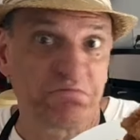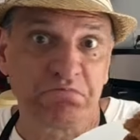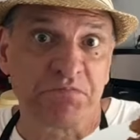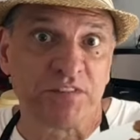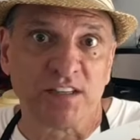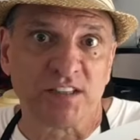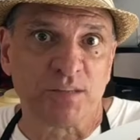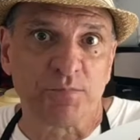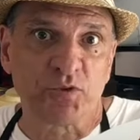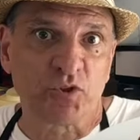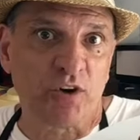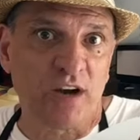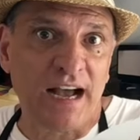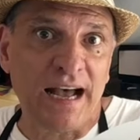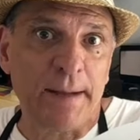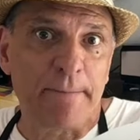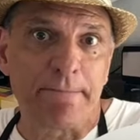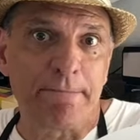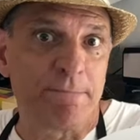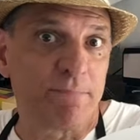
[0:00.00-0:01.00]

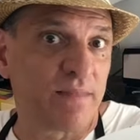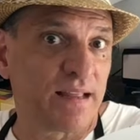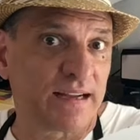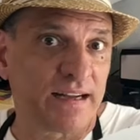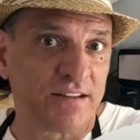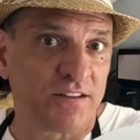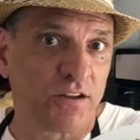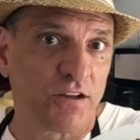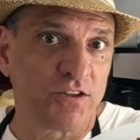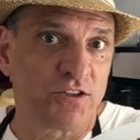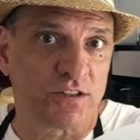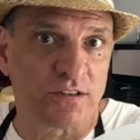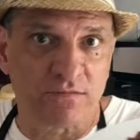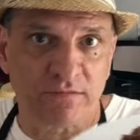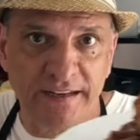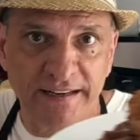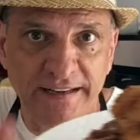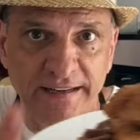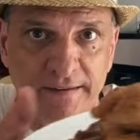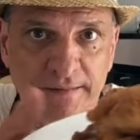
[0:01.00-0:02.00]
Subscribe, like I told you,
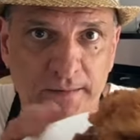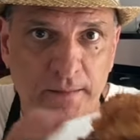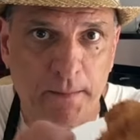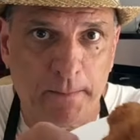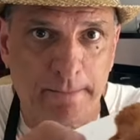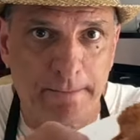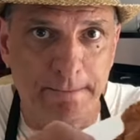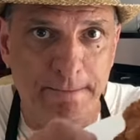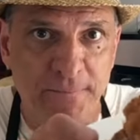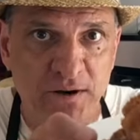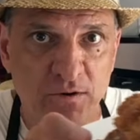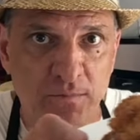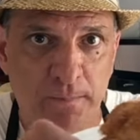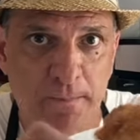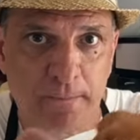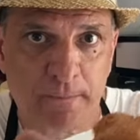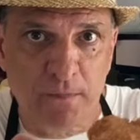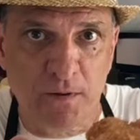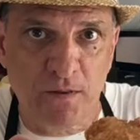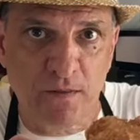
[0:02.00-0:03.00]
right here. Boom,
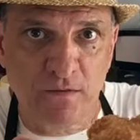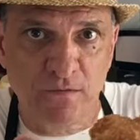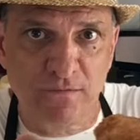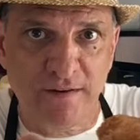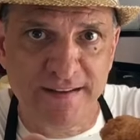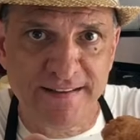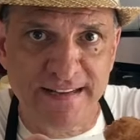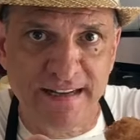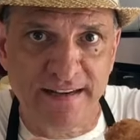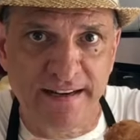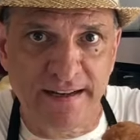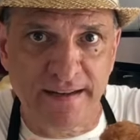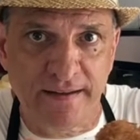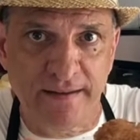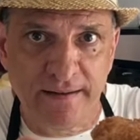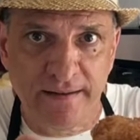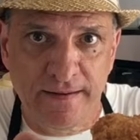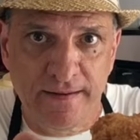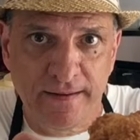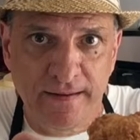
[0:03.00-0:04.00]
right down there.
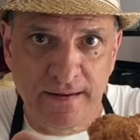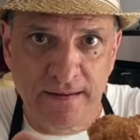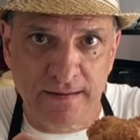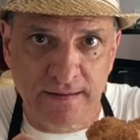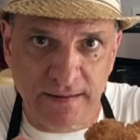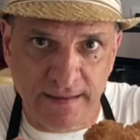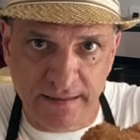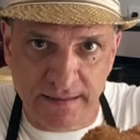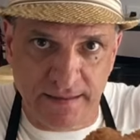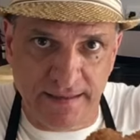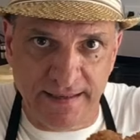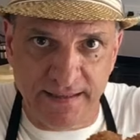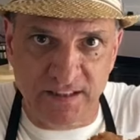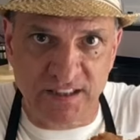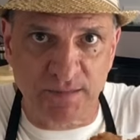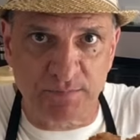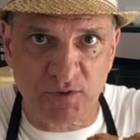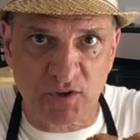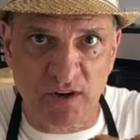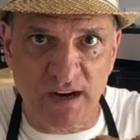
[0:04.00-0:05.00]
Hit
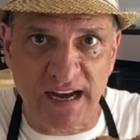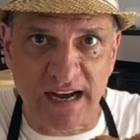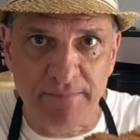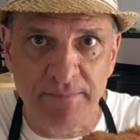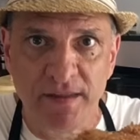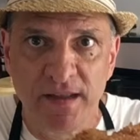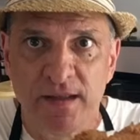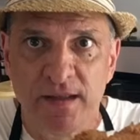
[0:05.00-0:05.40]
subscribe.